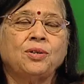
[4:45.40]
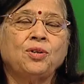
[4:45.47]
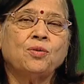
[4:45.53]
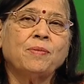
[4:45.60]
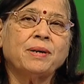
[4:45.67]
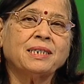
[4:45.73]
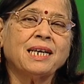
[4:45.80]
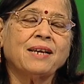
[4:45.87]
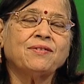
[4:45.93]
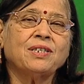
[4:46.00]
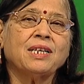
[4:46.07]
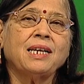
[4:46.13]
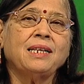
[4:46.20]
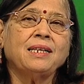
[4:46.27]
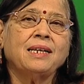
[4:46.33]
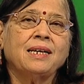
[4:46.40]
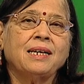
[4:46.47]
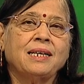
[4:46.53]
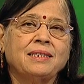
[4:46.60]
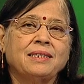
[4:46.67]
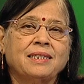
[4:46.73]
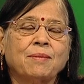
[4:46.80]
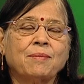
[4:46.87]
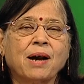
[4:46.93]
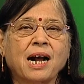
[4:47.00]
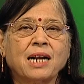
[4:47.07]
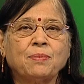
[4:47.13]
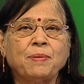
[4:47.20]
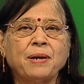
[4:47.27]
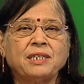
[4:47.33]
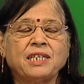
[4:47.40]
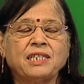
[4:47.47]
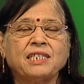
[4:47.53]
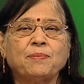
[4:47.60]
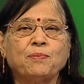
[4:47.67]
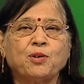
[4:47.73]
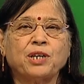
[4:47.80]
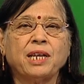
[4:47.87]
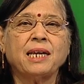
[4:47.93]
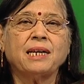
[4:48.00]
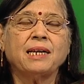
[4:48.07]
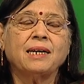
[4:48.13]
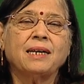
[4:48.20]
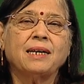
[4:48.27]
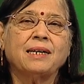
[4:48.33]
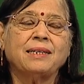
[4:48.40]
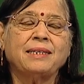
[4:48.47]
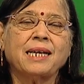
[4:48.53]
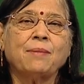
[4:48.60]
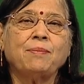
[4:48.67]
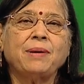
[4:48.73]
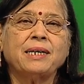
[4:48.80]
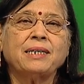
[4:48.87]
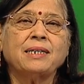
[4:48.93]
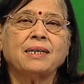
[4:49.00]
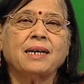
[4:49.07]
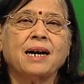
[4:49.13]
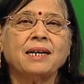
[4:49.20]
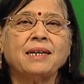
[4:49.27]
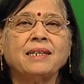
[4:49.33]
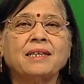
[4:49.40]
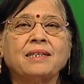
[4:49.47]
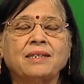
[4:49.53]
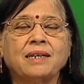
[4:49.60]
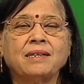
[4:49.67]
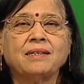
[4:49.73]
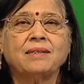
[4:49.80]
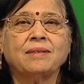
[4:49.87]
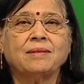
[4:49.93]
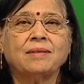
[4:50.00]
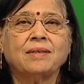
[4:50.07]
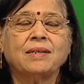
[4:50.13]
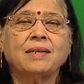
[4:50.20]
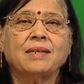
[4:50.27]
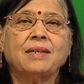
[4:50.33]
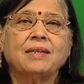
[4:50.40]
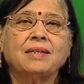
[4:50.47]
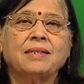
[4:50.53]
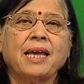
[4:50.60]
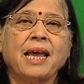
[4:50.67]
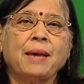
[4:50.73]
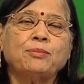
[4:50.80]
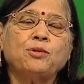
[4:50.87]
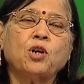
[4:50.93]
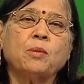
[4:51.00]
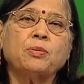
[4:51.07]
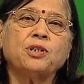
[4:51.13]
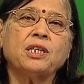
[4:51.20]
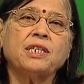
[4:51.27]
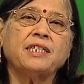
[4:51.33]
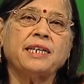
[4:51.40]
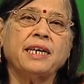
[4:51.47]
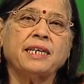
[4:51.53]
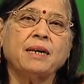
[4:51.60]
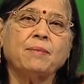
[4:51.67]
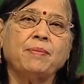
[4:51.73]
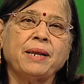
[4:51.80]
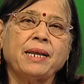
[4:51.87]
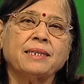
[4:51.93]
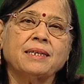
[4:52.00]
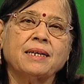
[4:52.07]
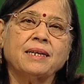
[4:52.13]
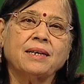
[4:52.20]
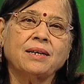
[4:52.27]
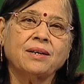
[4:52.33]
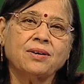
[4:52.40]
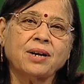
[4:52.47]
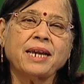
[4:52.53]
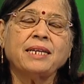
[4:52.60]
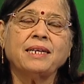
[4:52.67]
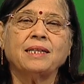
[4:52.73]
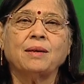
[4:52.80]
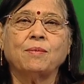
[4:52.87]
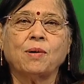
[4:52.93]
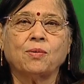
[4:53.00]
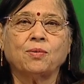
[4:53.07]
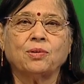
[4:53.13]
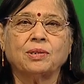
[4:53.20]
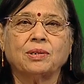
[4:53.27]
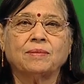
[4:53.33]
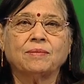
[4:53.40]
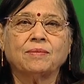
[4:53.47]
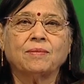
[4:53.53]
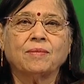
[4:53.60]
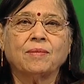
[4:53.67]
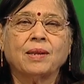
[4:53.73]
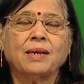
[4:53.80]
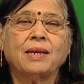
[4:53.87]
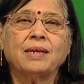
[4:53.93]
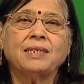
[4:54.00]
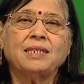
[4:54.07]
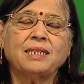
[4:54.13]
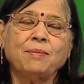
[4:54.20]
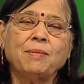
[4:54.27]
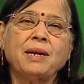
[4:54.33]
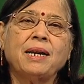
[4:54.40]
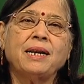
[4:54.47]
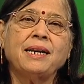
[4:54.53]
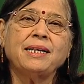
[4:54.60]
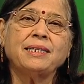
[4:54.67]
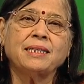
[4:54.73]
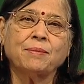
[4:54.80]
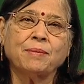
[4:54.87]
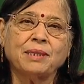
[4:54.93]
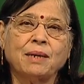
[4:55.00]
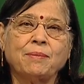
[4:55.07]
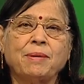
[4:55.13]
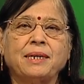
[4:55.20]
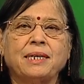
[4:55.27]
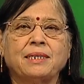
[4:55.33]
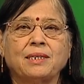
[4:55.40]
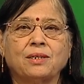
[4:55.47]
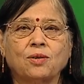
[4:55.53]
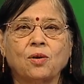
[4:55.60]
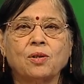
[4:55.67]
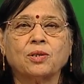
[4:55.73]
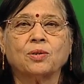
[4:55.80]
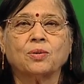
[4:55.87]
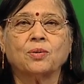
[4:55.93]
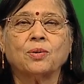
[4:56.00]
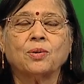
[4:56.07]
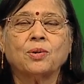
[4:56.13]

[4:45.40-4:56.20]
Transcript: You must have seen some heart patients putting tablet under the tongue. The absorption is taking place right in the mouth. Similarly, some other medicines also.